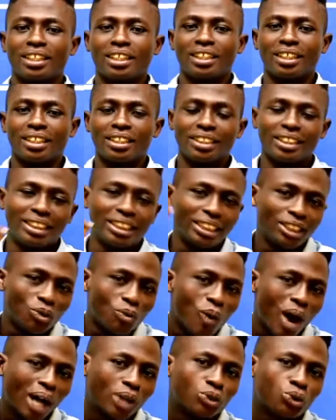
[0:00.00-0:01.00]
yi
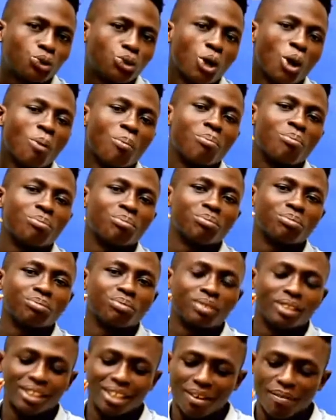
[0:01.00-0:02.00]
wasium
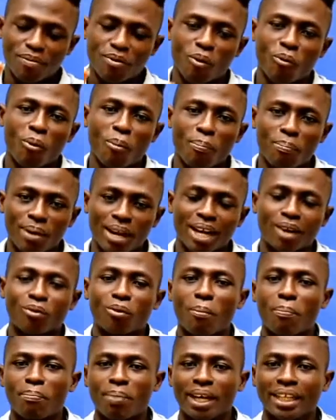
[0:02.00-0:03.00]
na for wo pen, wo
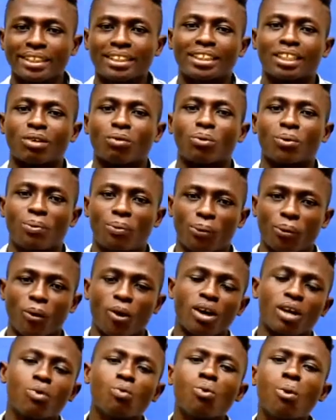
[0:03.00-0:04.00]
pencil, wo
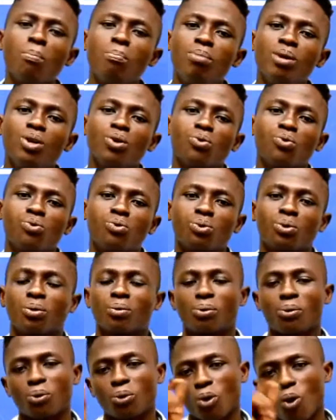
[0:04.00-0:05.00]
chalk, wo blue,
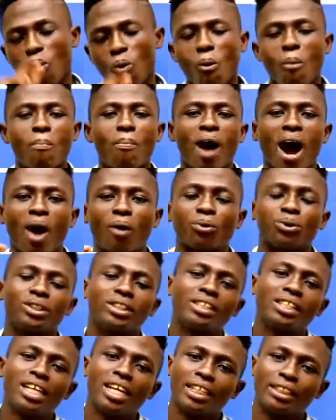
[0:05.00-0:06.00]
chogu ban, wo
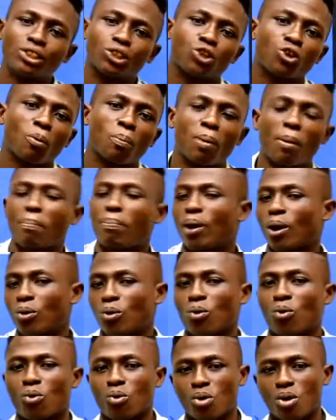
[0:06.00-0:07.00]
slate do paper
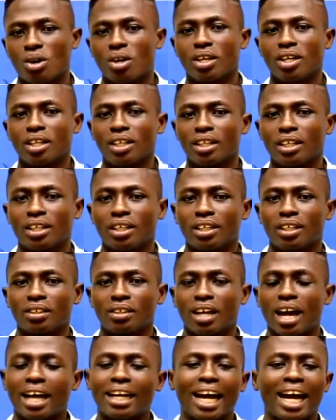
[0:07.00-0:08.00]
do.
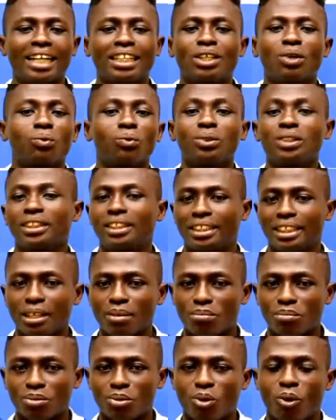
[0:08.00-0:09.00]
Anade won save.
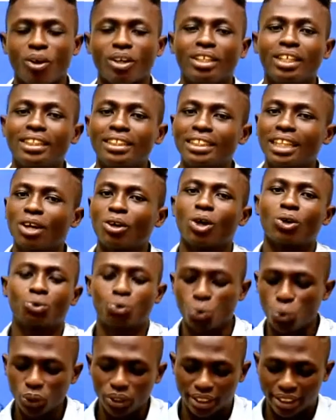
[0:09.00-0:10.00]
Oye
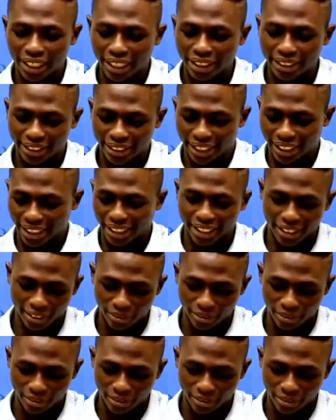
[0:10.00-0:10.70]
0263